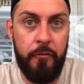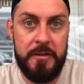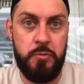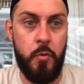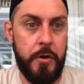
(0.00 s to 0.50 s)

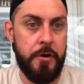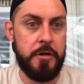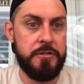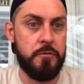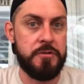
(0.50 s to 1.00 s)
That's what we're here to
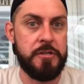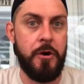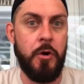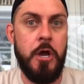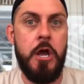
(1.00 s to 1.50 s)
do.
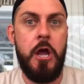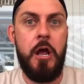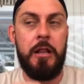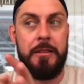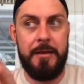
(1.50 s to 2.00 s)
So
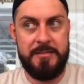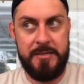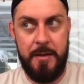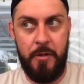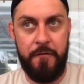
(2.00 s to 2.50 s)
less
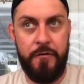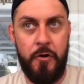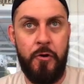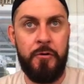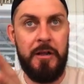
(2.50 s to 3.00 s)
time on the
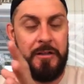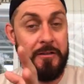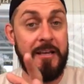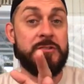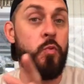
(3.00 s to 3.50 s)
phone,
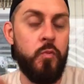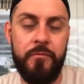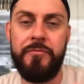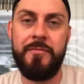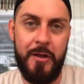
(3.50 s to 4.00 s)
less
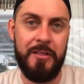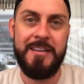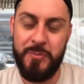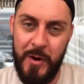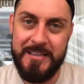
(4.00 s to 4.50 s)

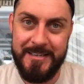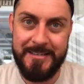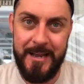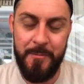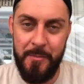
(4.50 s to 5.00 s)
wasted
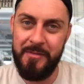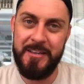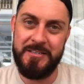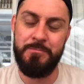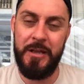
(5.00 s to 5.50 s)
time. I mean,
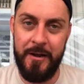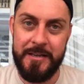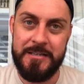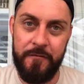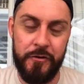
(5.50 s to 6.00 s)
let's be
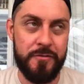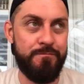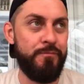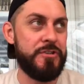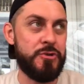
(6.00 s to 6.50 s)
honest. If you're
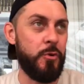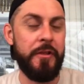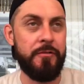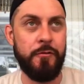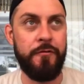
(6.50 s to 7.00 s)

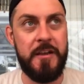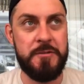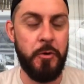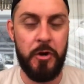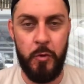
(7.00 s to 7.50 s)
scrolling through
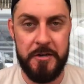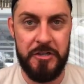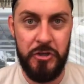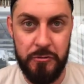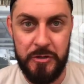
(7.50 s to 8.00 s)
Facebook and
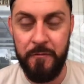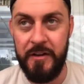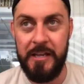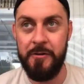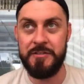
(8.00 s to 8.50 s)
watching YouTube
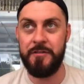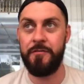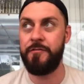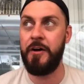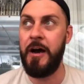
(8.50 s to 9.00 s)
videos
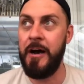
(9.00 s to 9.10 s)
of